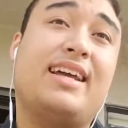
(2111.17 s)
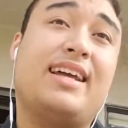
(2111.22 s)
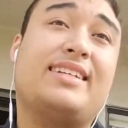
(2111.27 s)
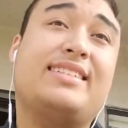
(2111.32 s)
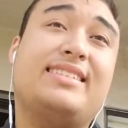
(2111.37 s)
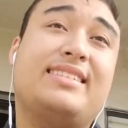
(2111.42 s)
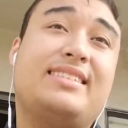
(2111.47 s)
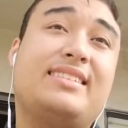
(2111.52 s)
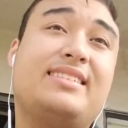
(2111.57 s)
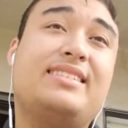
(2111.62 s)

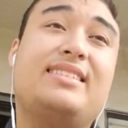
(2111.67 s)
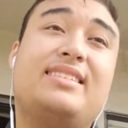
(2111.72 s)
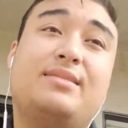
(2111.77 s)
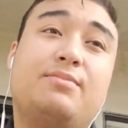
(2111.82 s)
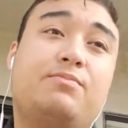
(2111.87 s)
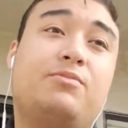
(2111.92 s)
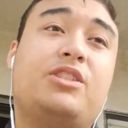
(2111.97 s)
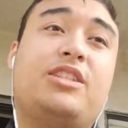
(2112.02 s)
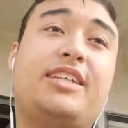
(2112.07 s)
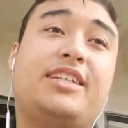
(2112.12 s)
like
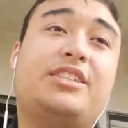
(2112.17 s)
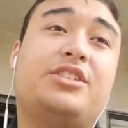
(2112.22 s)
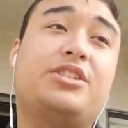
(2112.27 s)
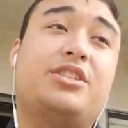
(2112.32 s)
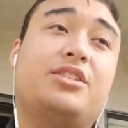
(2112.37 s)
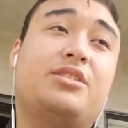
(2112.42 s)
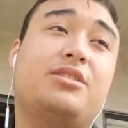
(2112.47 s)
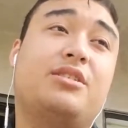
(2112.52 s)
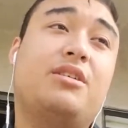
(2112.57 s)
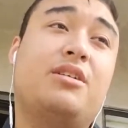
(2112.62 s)

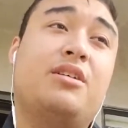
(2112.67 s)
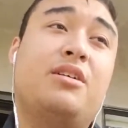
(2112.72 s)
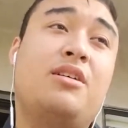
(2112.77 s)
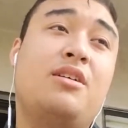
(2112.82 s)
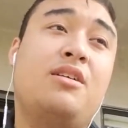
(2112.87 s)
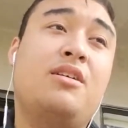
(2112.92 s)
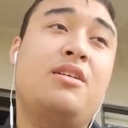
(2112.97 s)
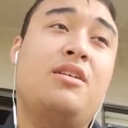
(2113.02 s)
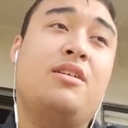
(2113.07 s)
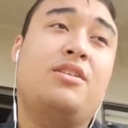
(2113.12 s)
teacher,
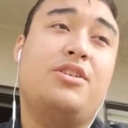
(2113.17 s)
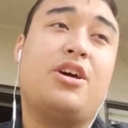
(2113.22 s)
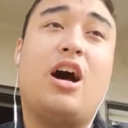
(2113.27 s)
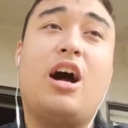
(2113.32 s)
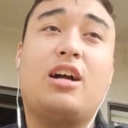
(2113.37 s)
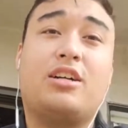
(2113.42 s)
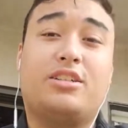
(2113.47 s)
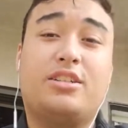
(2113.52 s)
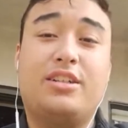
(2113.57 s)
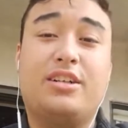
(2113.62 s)

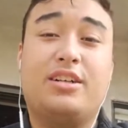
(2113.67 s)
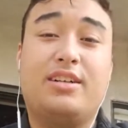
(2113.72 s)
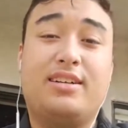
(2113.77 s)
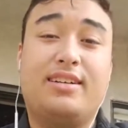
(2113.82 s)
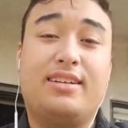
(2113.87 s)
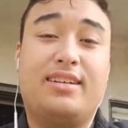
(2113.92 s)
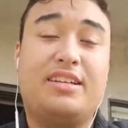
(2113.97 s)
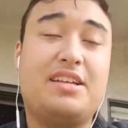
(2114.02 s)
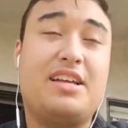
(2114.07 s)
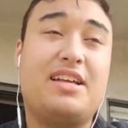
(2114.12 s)

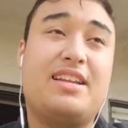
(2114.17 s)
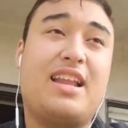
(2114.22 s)
doctor,